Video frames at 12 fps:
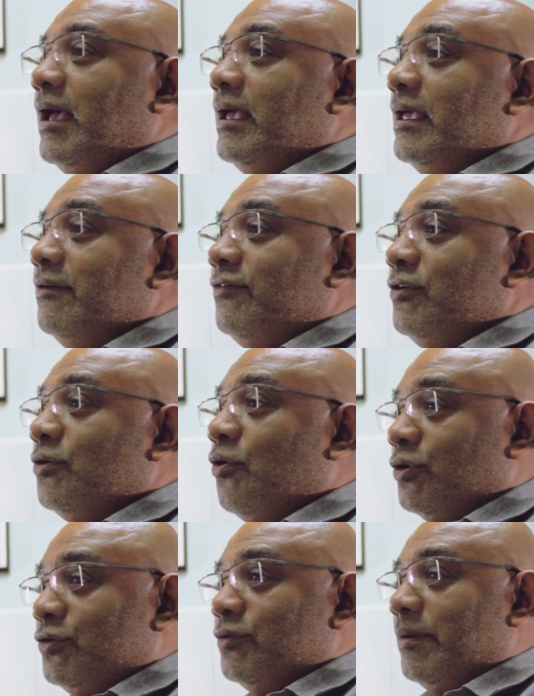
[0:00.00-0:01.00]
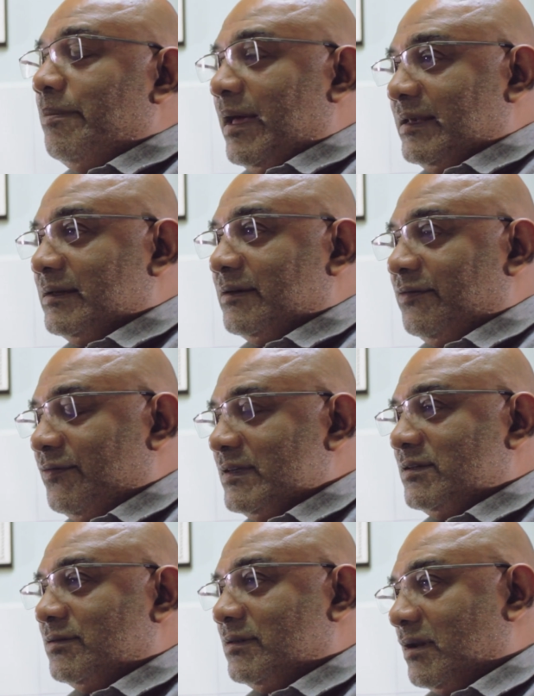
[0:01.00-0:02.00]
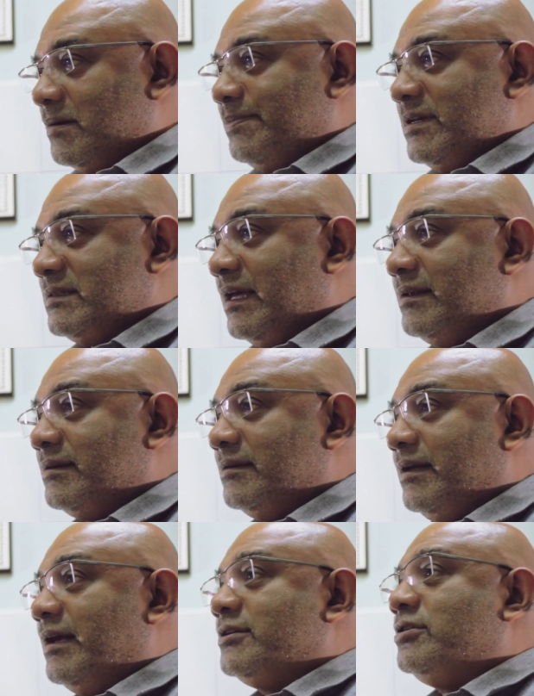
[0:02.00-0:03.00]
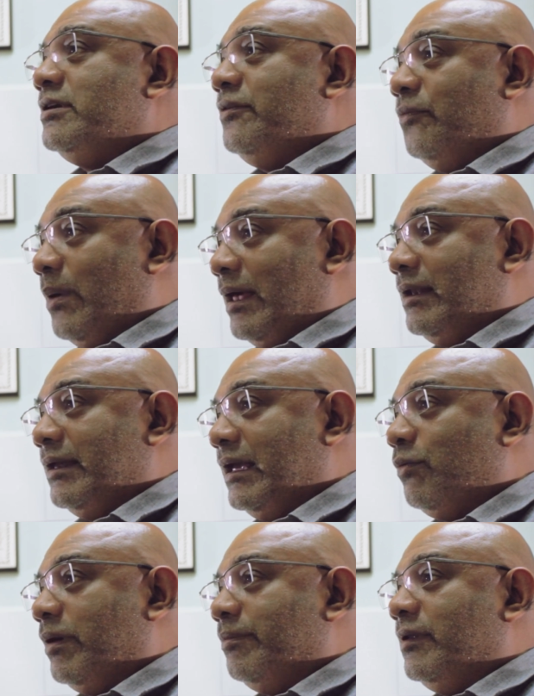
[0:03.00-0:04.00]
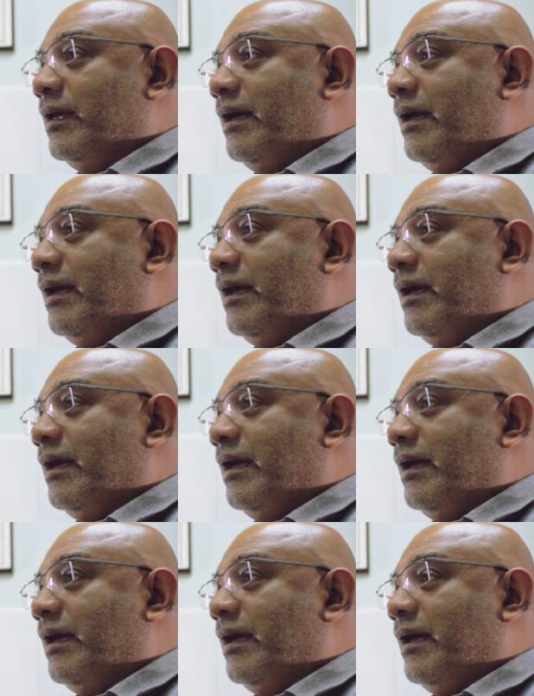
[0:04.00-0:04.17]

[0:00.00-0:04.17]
If you go to a better physiotherapy center, they're actually well equipped.